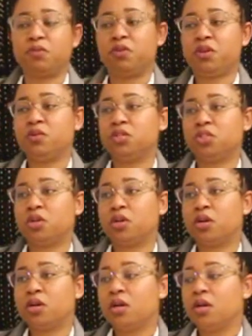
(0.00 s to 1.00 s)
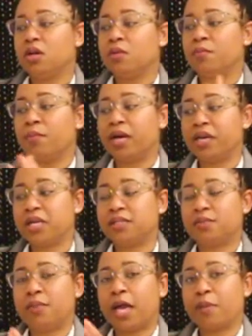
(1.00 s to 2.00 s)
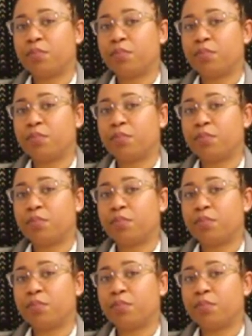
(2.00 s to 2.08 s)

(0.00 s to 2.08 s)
You use your money to buy